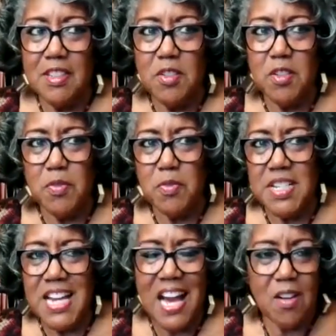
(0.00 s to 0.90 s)
you could
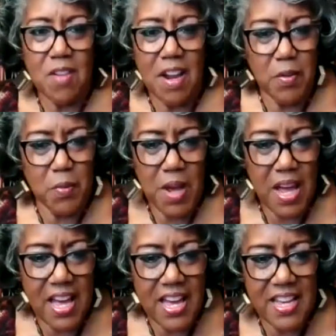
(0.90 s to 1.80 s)
react right
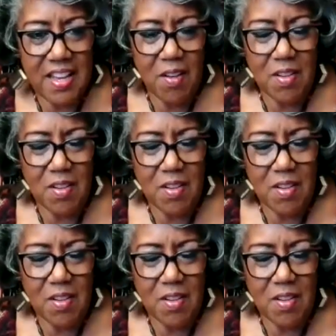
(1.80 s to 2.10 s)
away,